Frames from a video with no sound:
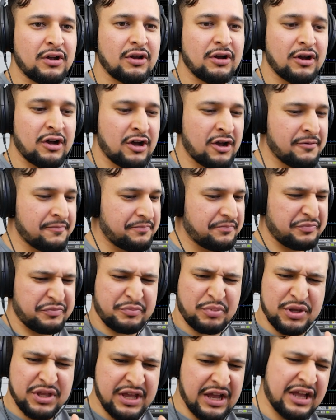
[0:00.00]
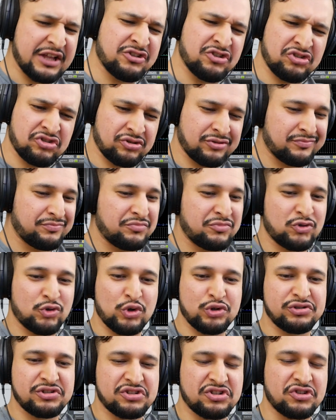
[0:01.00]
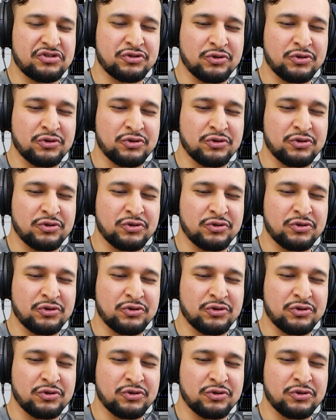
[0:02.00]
But yeah, it just transitions